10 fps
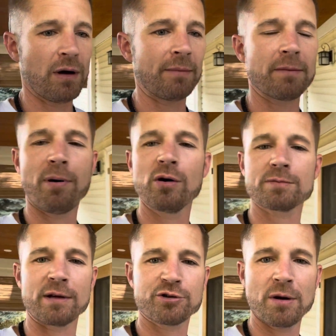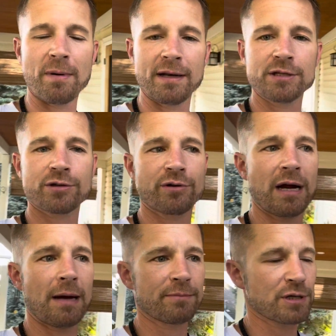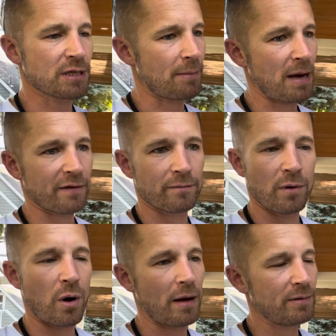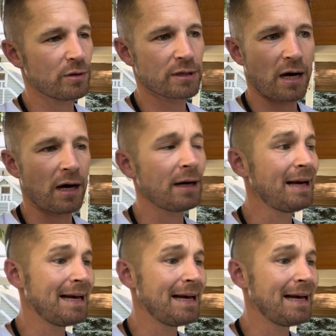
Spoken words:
I'm going to post my trip on Instagram. Just got back from Moab, Utah.